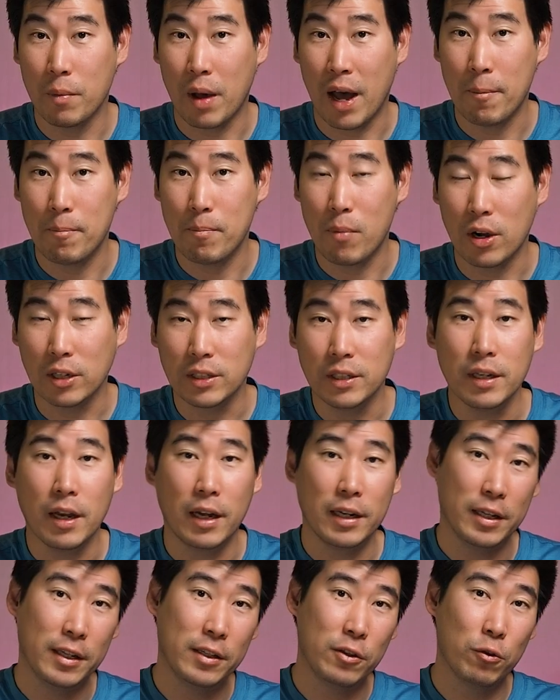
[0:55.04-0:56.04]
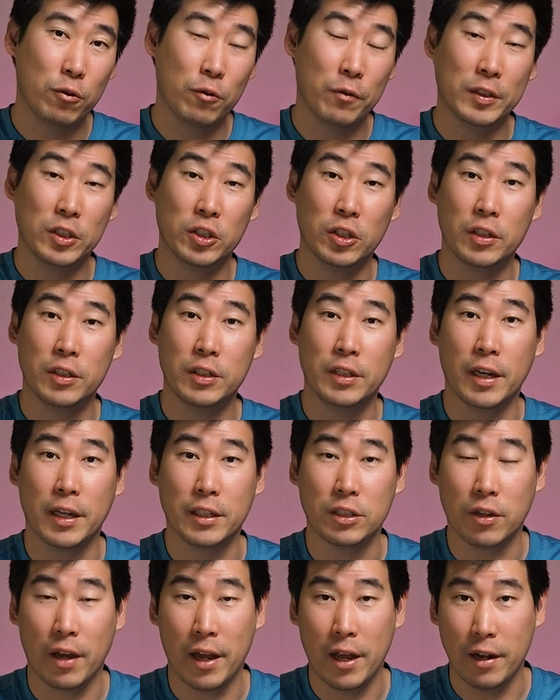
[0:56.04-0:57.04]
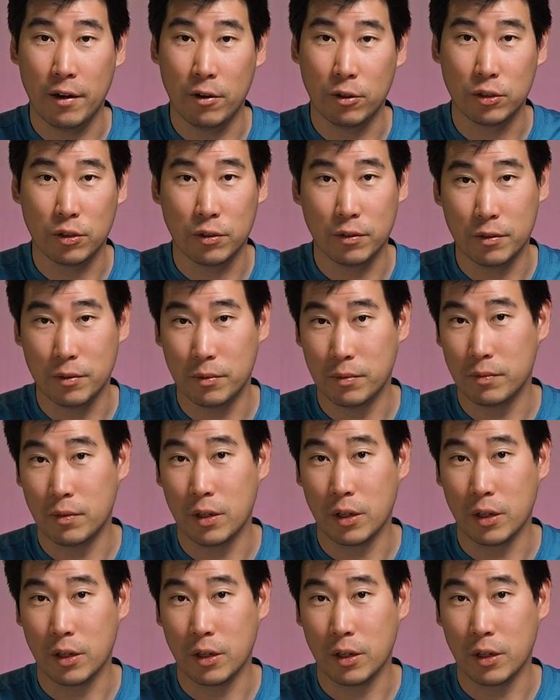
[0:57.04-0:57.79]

my unboxing. I did do the jitter test and also